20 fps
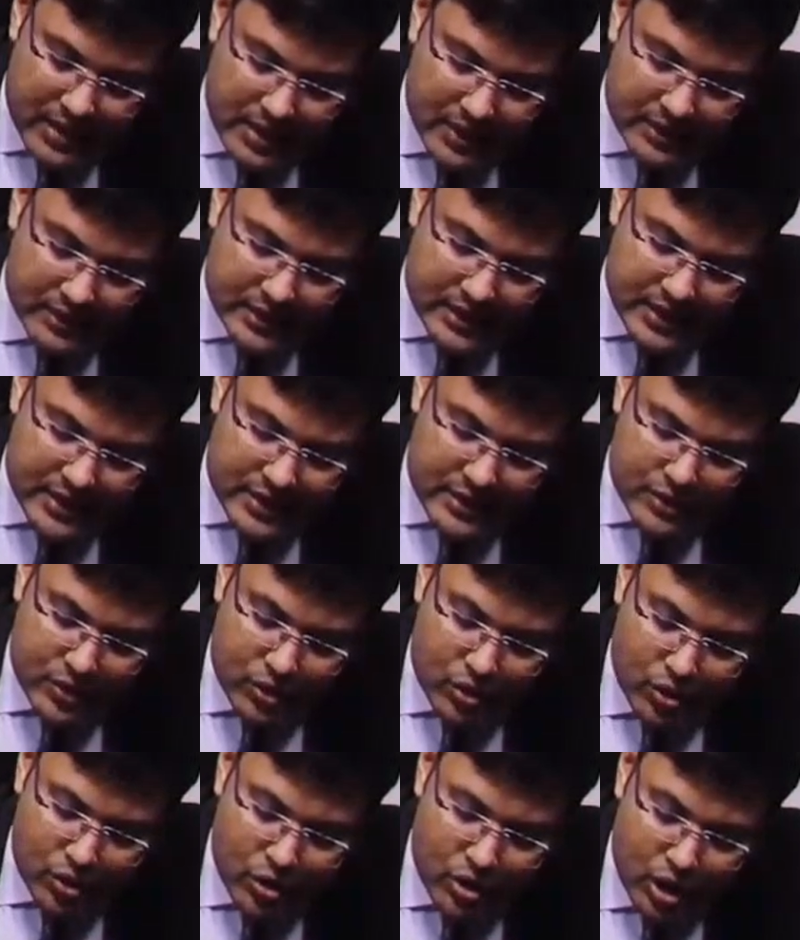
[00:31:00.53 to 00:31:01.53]
There is
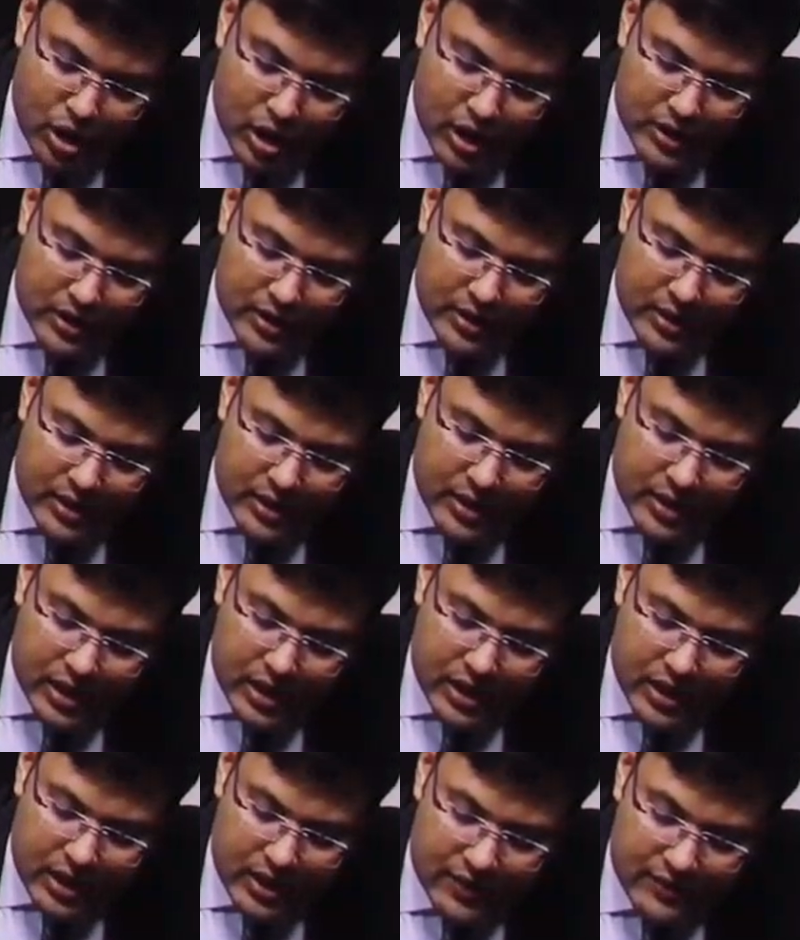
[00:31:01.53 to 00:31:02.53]
colon
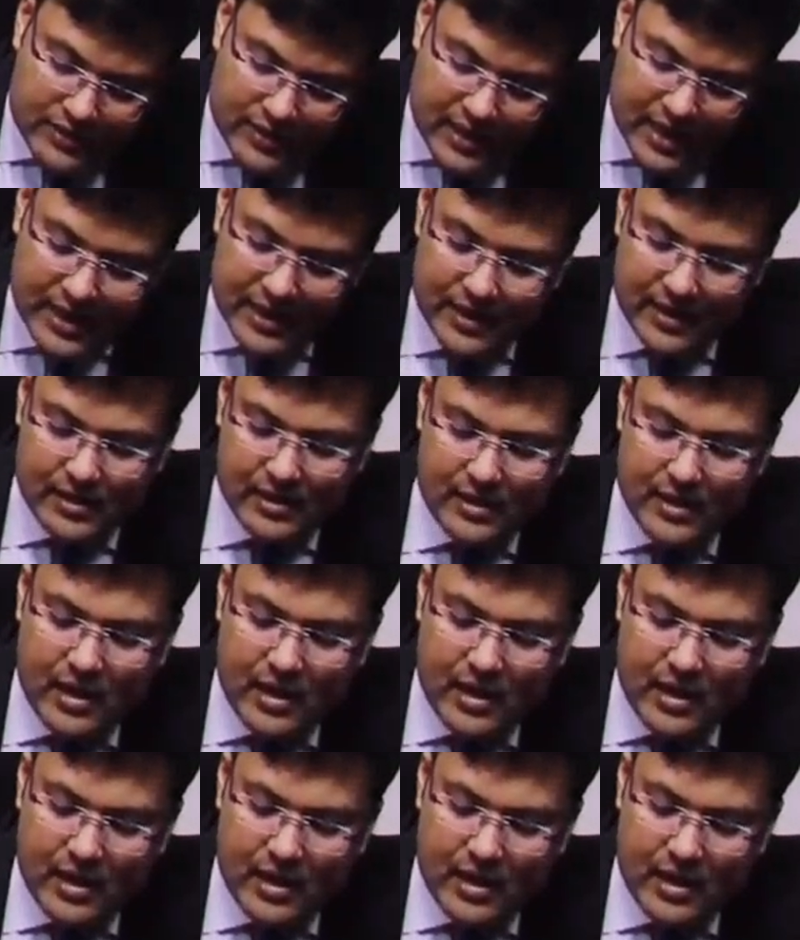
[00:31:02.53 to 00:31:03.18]
cutoff sign.